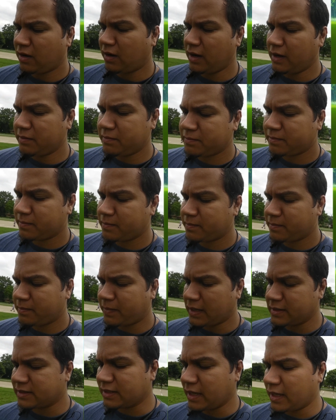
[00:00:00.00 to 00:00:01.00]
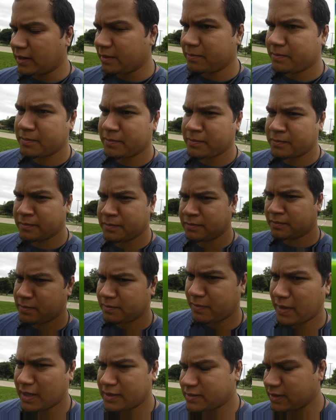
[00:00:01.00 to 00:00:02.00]
Alright, about to get him.
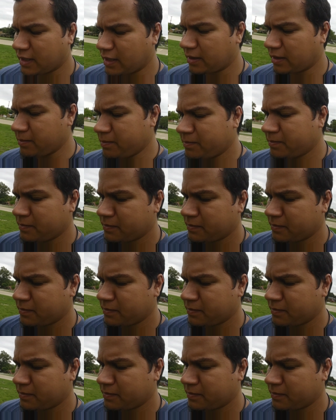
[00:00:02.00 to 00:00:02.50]
About to get him.